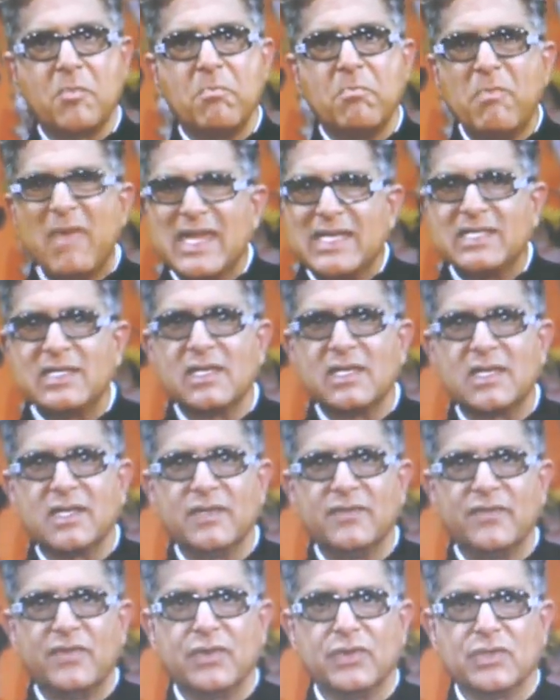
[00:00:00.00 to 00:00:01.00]
mental
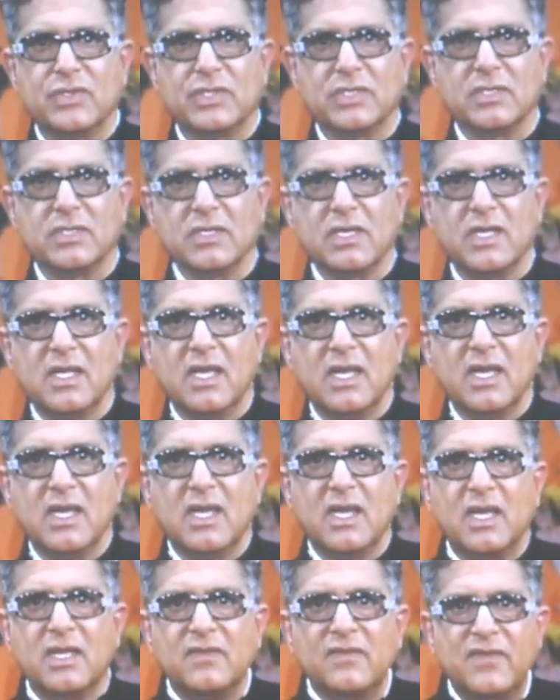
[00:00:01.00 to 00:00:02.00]
confusion,
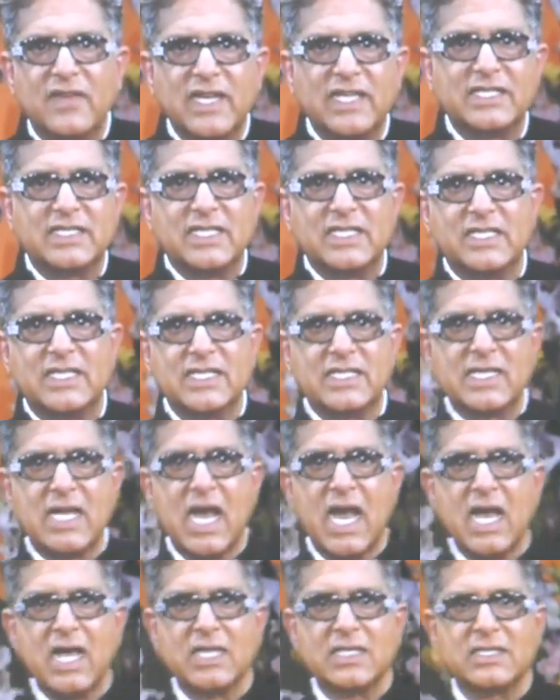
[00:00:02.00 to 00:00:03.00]
conflicted
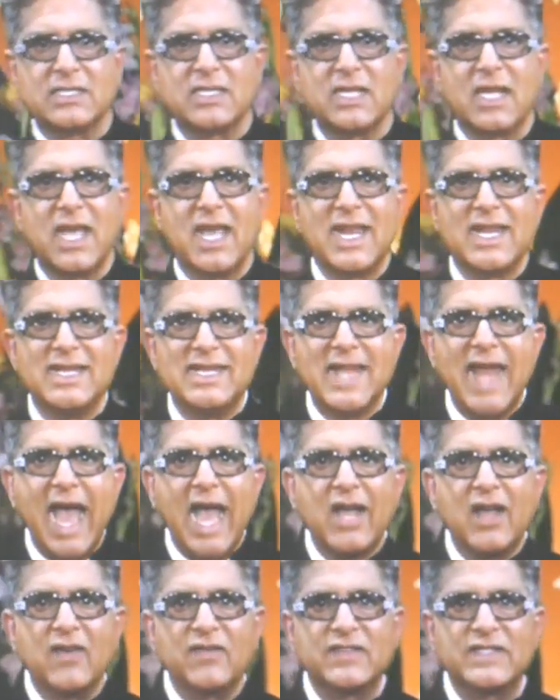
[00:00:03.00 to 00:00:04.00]
desires,
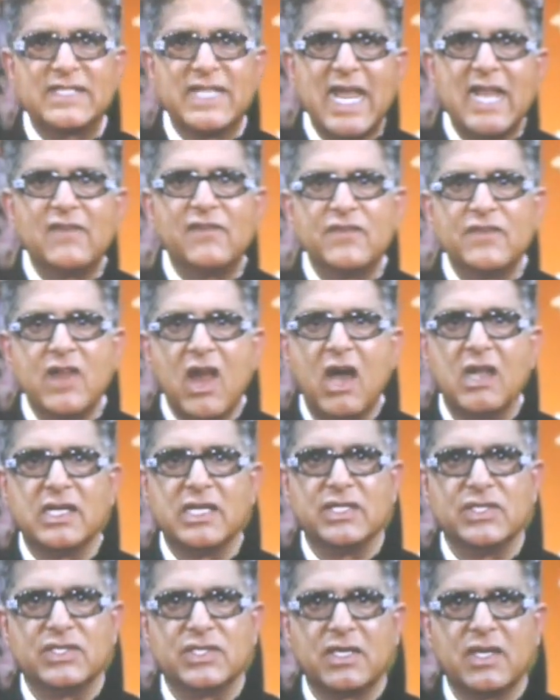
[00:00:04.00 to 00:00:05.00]
lack of
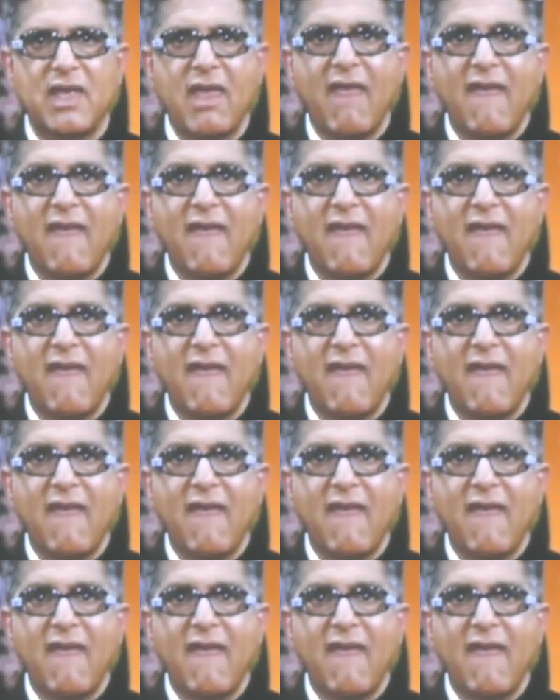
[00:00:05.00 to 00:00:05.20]
self-knowledge,